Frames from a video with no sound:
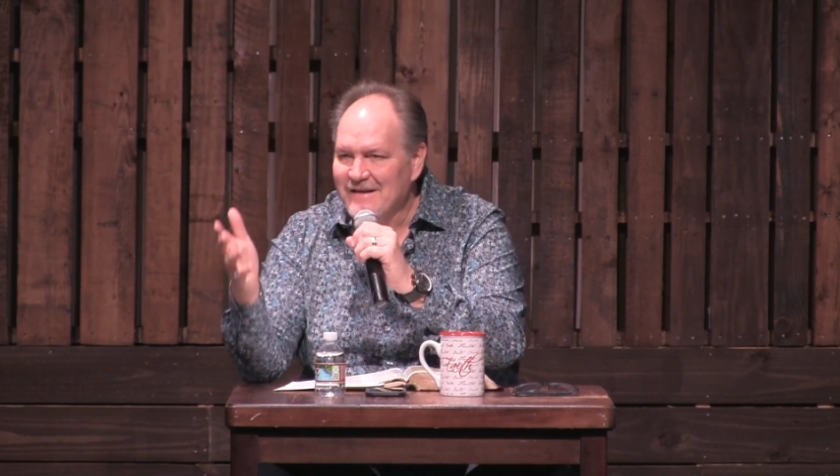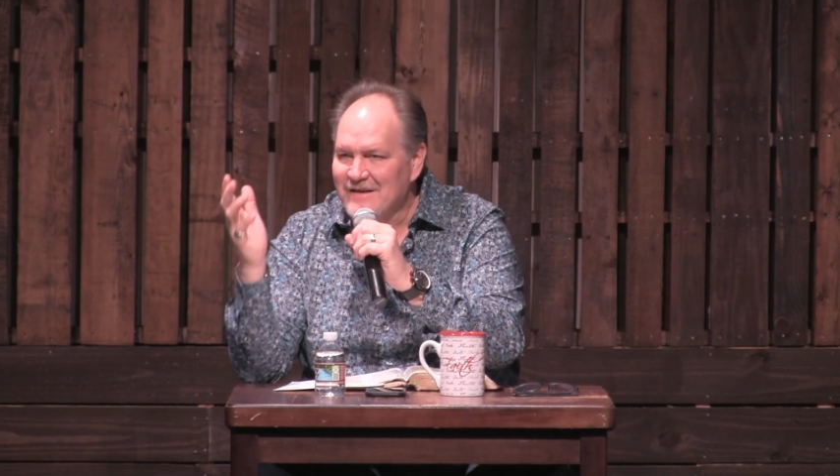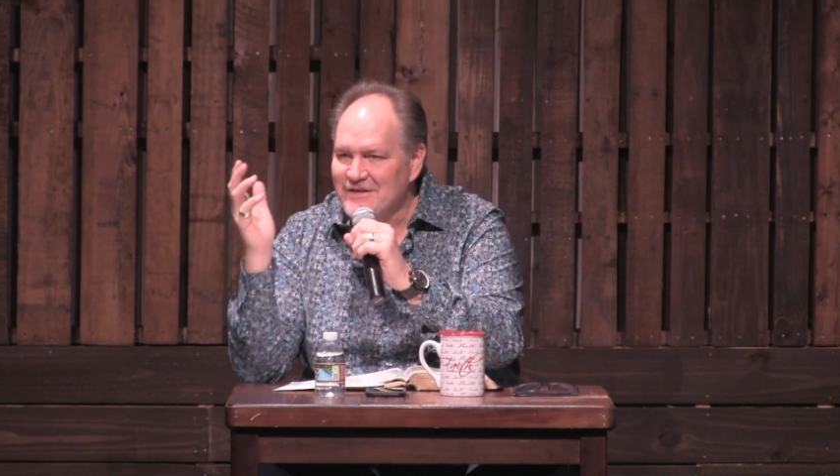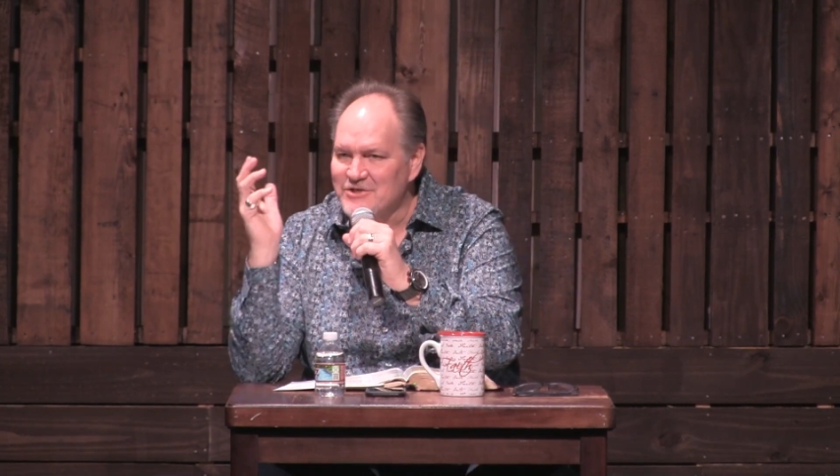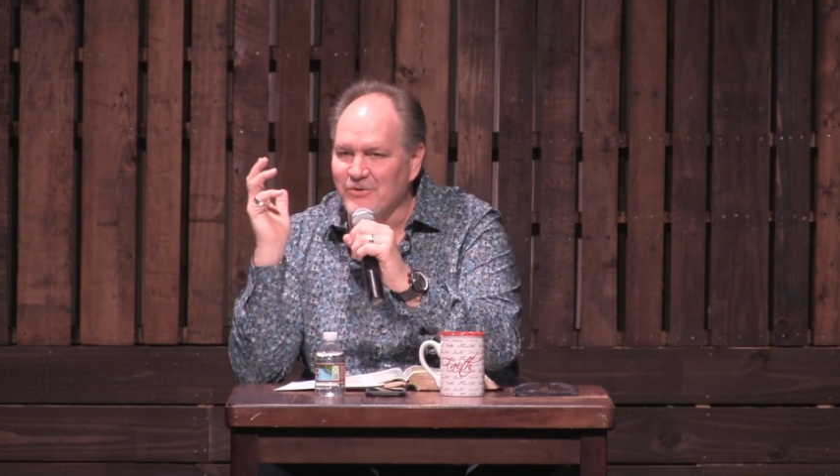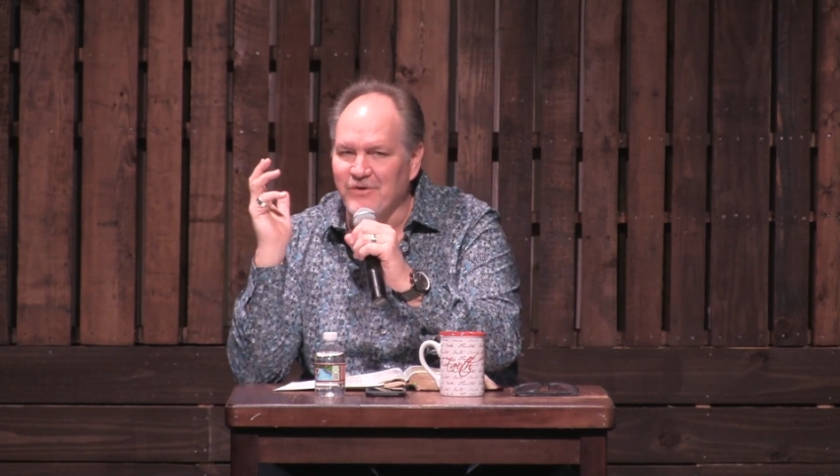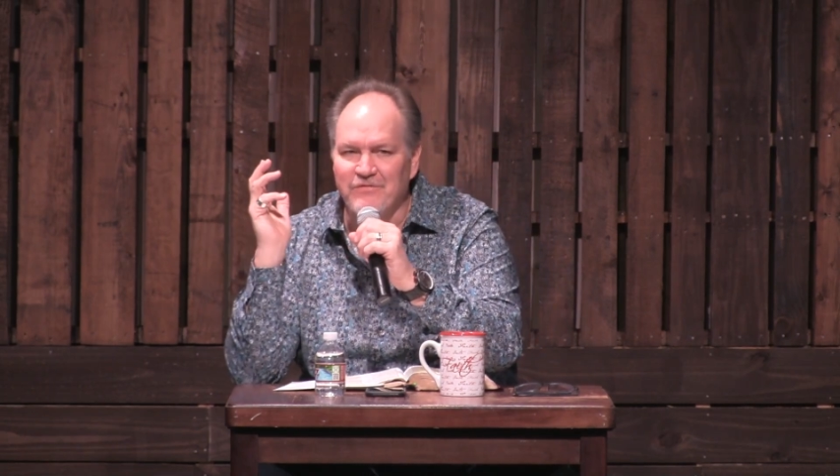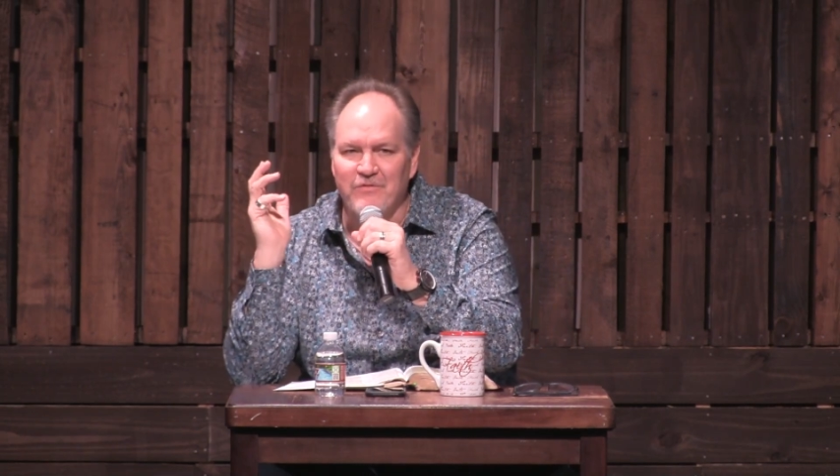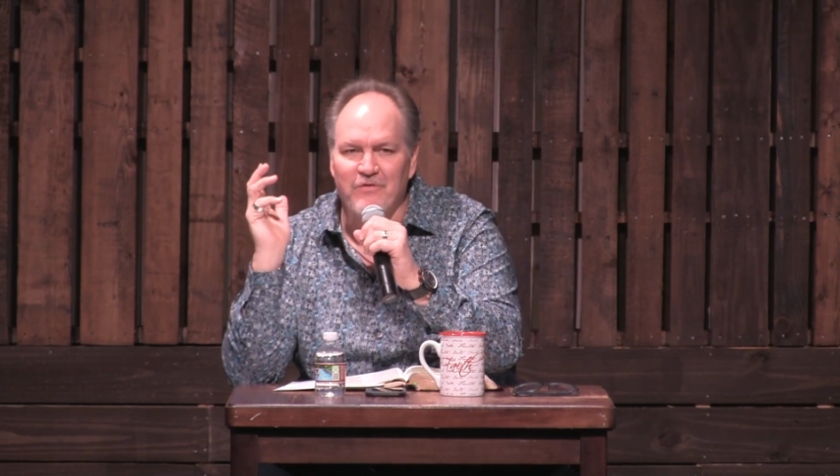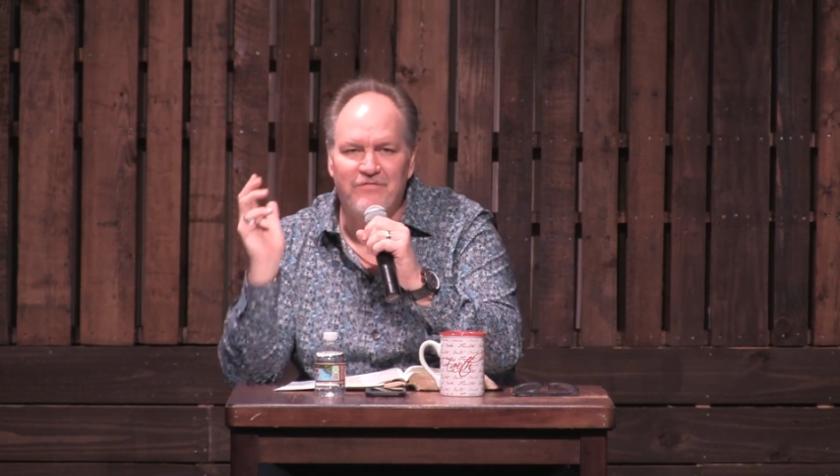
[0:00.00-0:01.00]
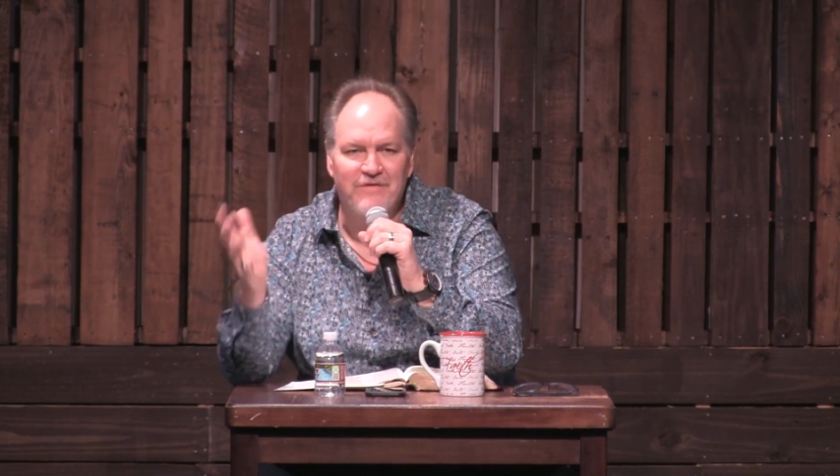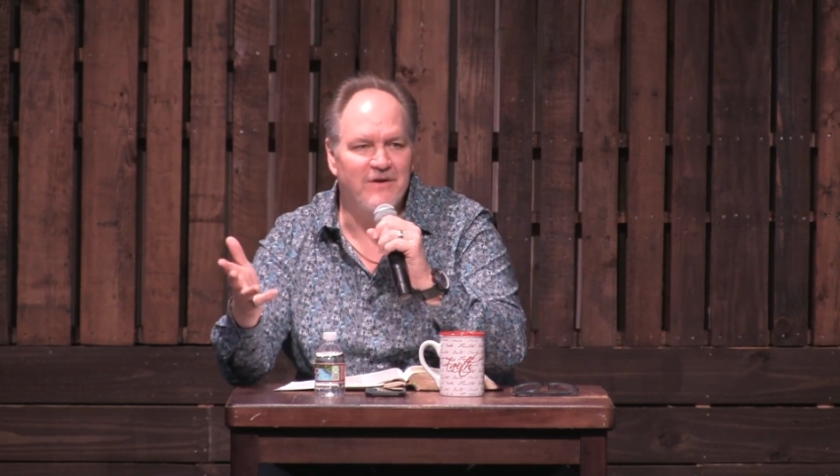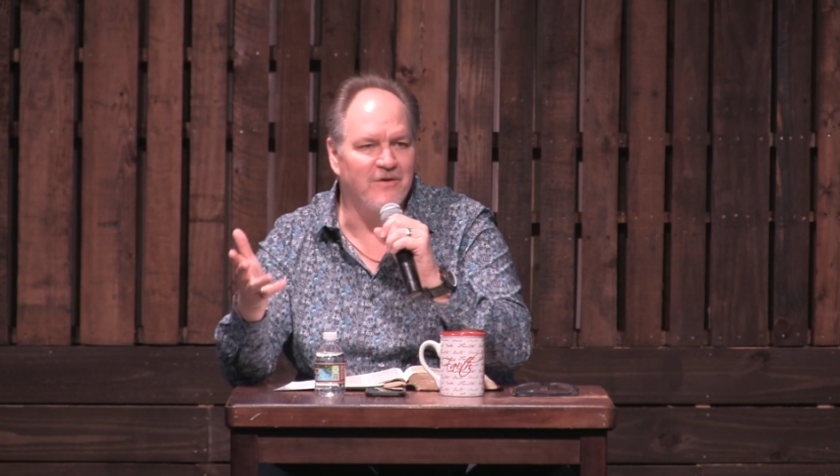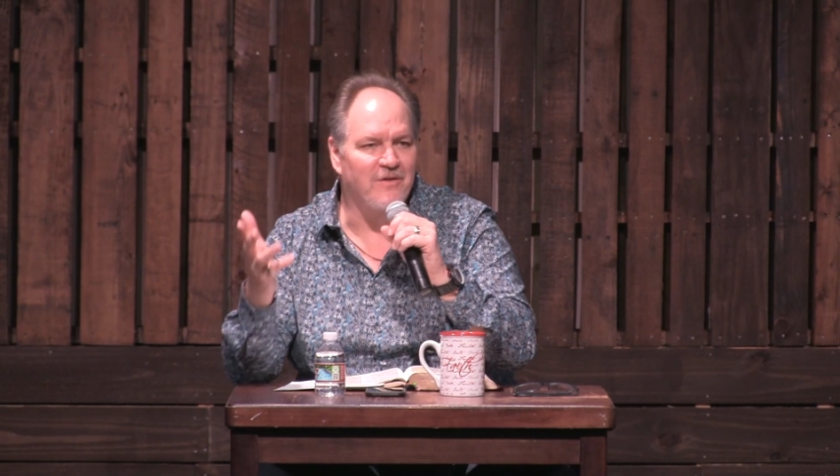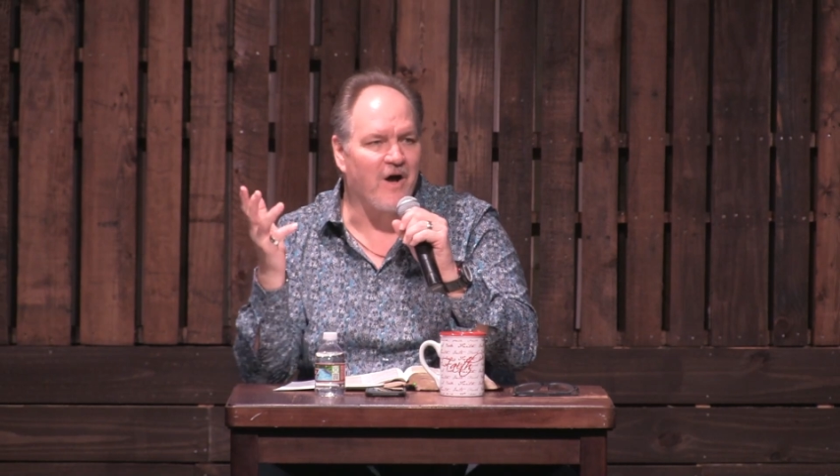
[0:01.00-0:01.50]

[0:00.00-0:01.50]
is going to fulfill